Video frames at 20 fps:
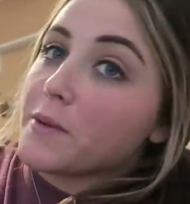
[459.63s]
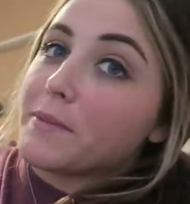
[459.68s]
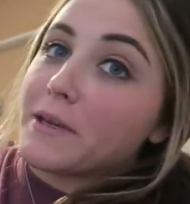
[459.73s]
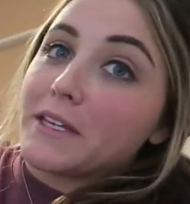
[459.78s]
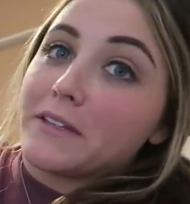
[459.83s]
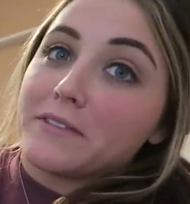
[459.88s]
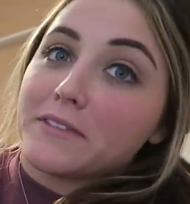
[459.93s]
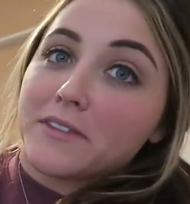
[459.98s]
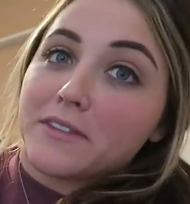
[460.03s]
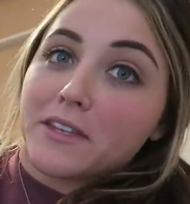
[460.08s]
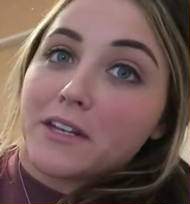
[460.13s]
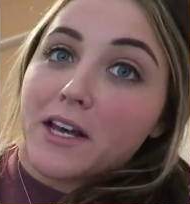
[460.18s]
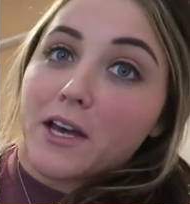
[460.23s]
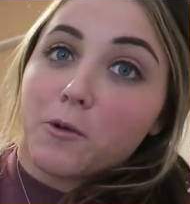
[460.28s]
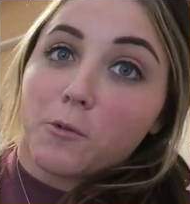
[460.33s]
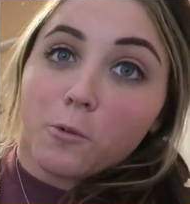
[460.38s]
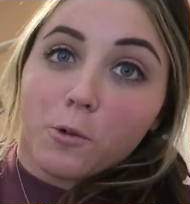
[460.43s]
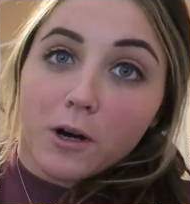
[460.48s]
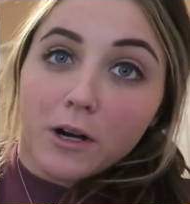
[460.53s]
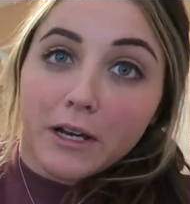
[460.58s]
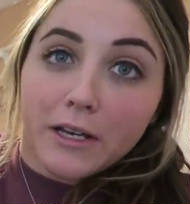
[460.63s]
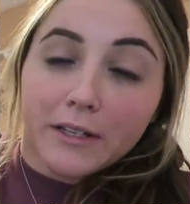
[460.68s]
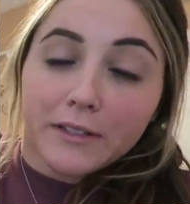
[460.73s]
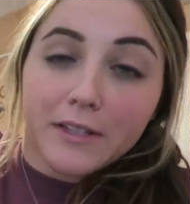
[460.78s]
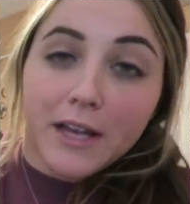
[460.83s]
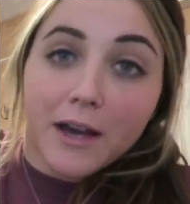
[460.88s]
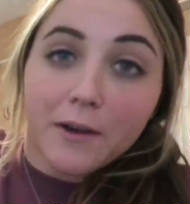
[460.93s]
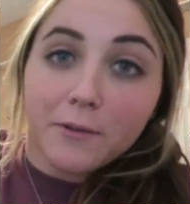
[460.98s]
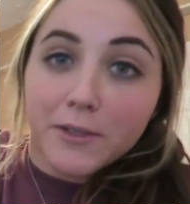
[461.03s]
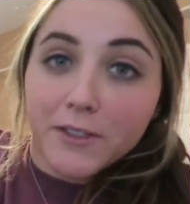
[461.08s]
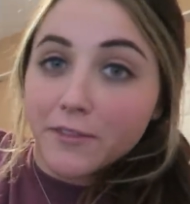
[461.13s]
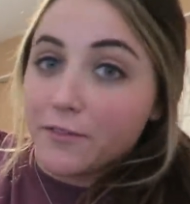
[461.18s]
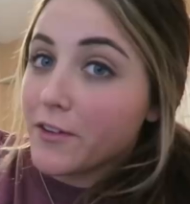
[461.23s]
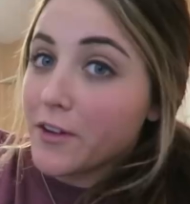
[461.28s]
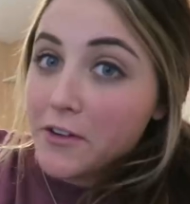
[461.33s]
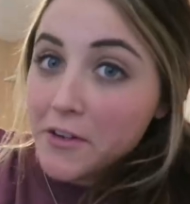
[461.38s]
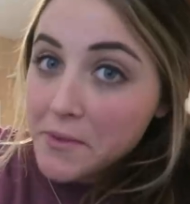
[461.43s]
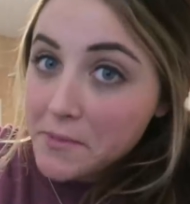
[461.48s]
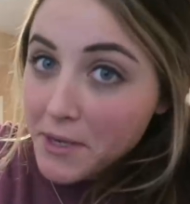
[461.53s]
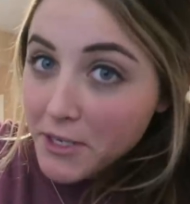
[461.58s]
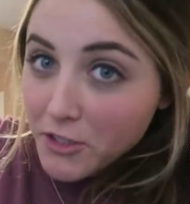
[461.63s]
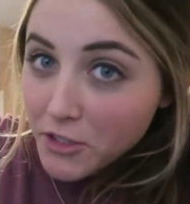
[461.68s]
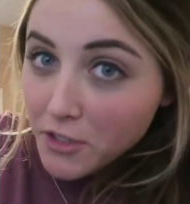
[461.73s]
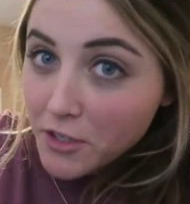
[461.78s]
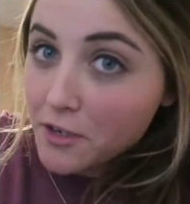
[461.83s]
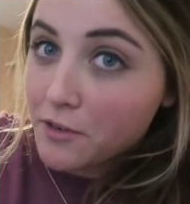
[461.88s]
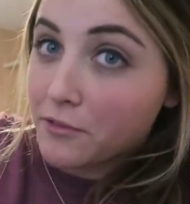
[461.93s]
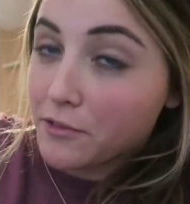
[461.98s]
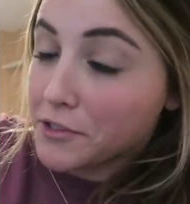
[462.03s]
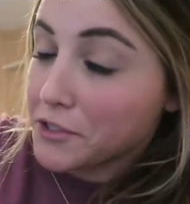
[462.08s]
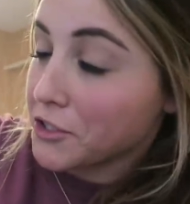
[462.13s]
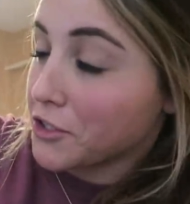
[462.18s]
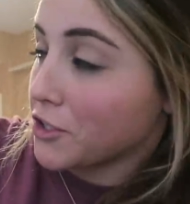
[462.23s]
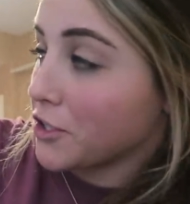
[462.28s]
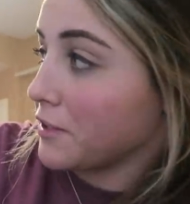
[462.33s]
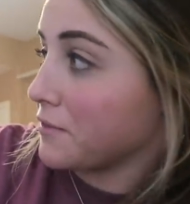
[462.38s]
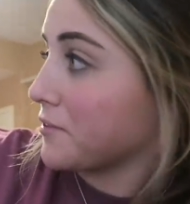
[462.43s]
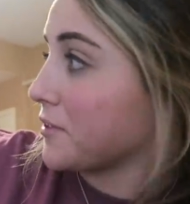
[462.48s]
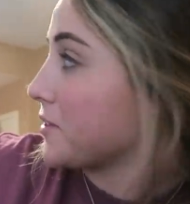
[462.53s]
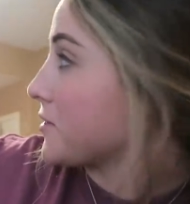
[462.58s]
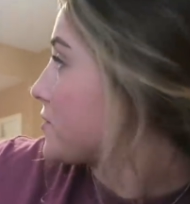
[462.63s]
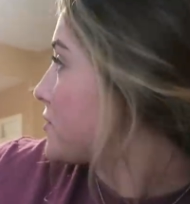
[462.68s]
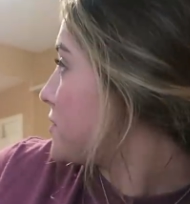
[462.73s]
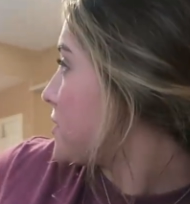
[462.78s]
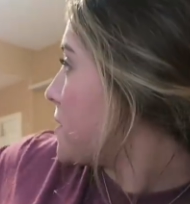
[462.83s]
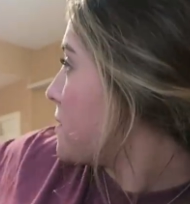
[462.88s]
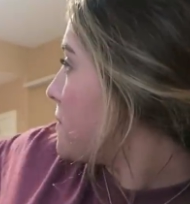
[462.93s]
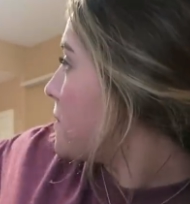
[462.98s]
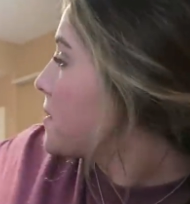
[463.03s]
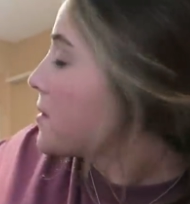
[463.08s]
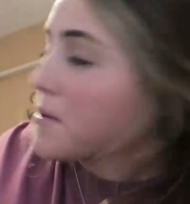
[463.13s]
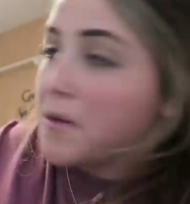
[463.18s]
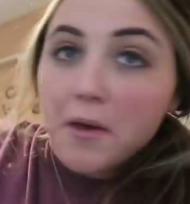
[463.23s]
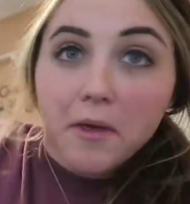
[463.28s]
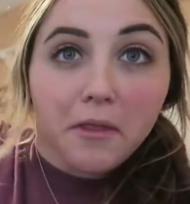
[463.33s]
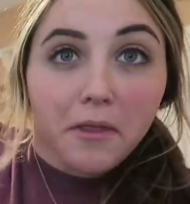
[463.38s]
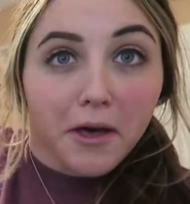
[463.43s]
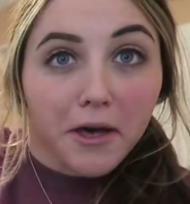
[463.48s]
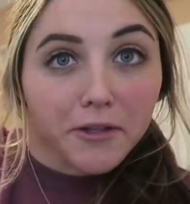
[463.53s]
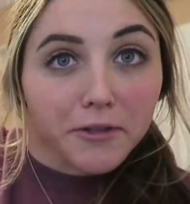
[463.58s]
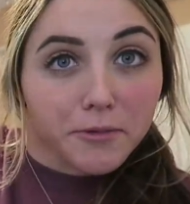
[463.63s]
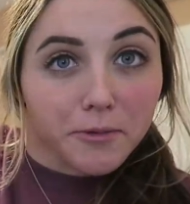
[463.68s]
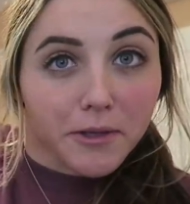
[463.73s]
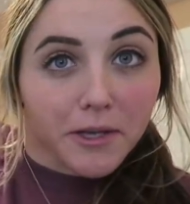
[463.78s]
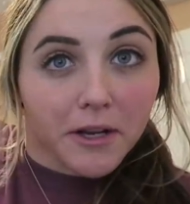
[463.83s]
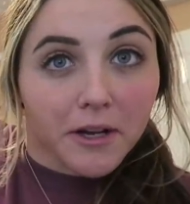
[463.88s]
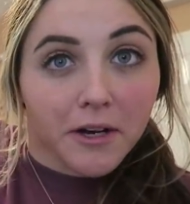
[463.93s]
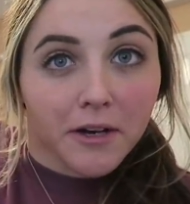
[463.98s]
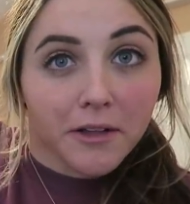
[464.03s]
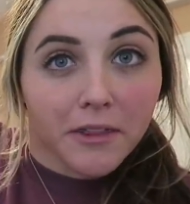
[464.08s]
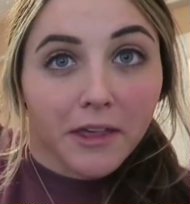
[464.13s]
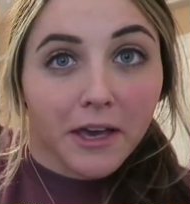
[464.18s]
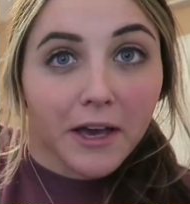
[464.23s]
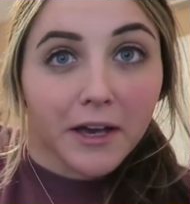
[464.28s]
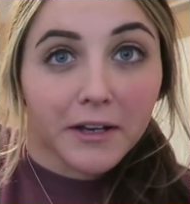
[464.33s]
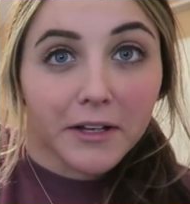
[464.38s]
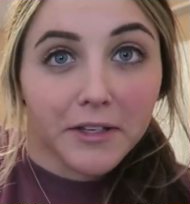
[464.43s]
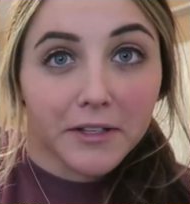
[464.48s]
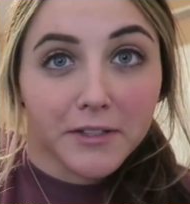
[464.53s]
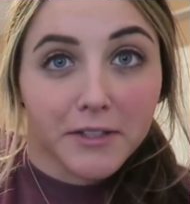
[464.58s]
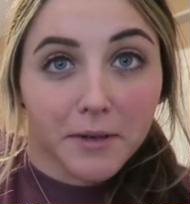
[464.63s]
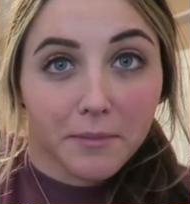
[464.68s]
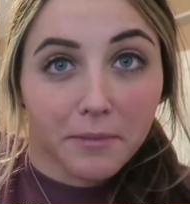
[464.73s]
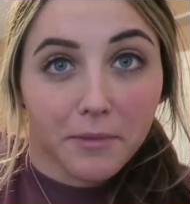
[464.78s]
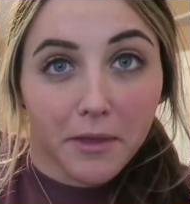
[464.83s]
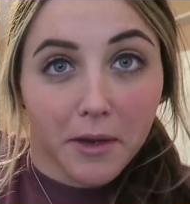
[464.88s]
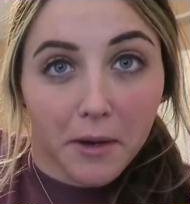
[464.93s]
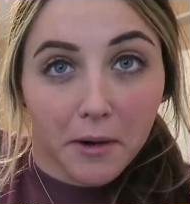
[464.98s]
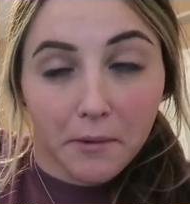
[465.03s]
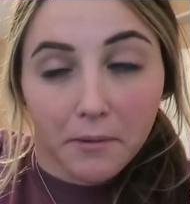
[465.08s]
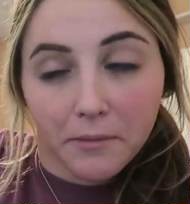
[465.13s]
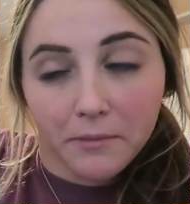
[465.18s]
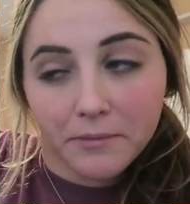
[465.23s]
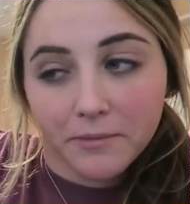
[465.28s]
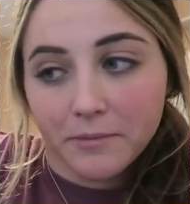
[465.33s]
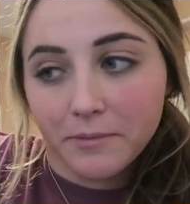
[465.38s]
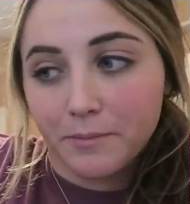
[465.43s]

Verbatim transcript: ribbons that I won. I was very much an overachiever, so that's what all that is up there.